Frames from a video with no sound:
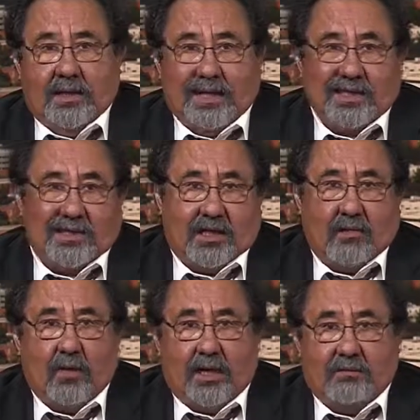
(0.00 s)
And that's
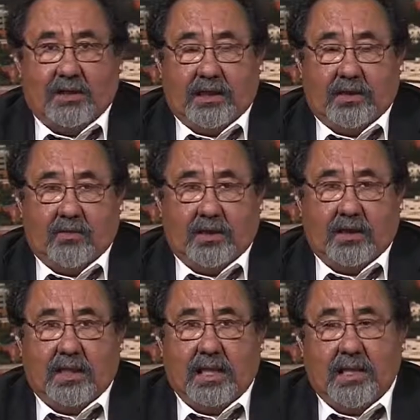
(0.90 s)
their way of dealing
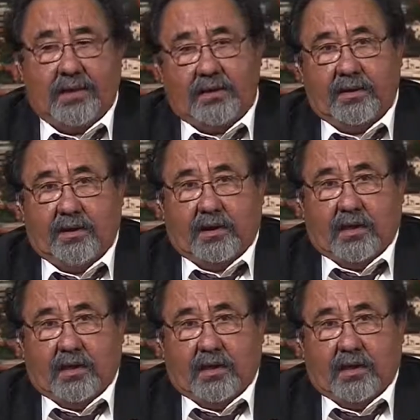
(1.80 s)
with it. And